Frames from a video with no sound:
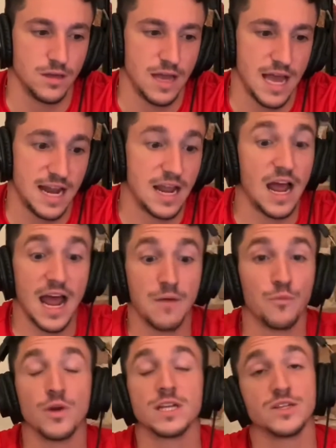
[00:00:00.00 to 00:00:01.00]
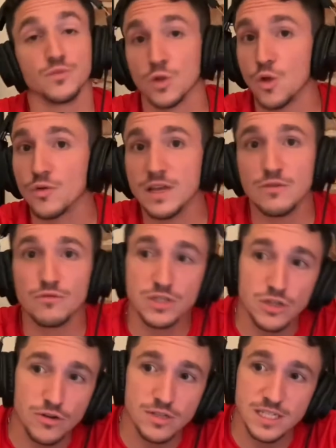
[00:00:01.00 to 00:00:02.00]
And when Loki
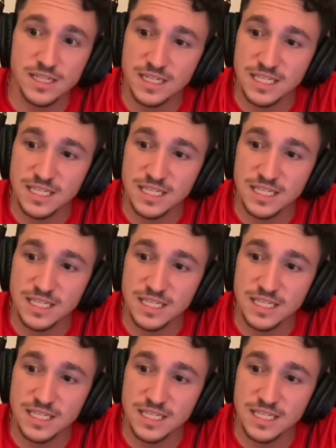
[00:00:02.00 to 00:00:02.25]
returns to the